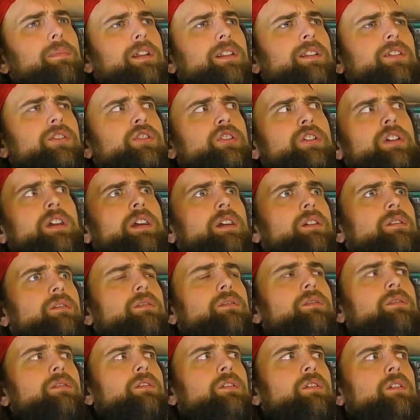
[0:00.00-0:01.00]
be legit.
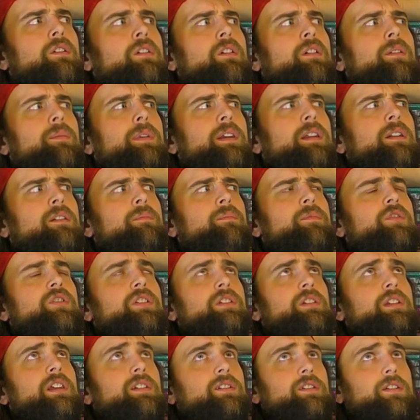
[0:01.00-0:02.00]
I mean,
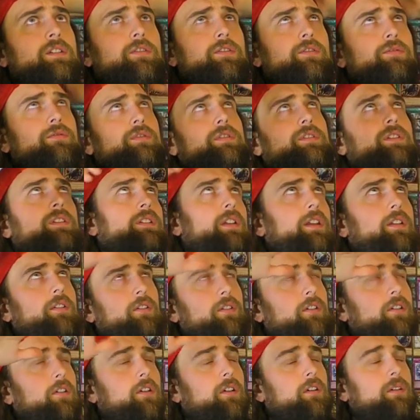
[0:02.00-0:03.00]
machine decks can use the
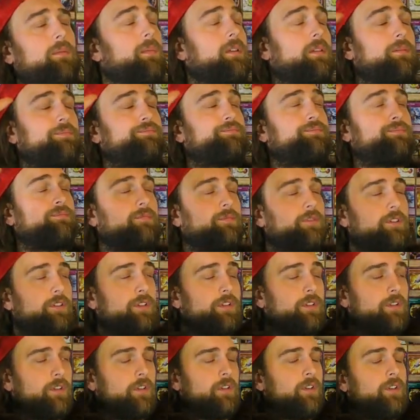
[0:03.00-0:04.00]
other card, but
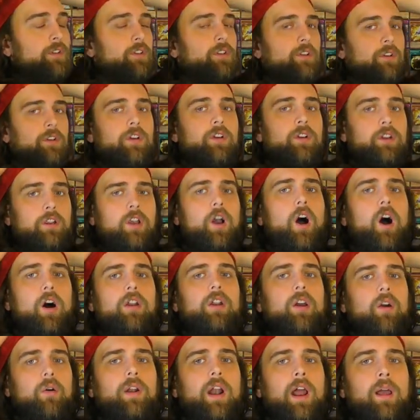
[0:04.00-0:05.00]
y'all
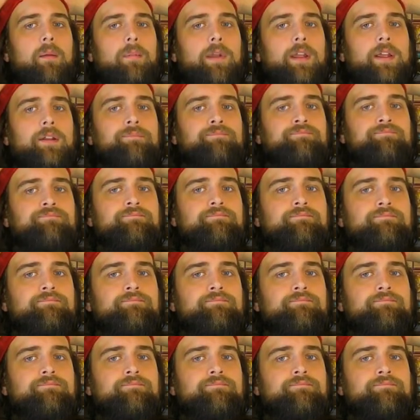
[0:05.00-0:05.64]
know what I mean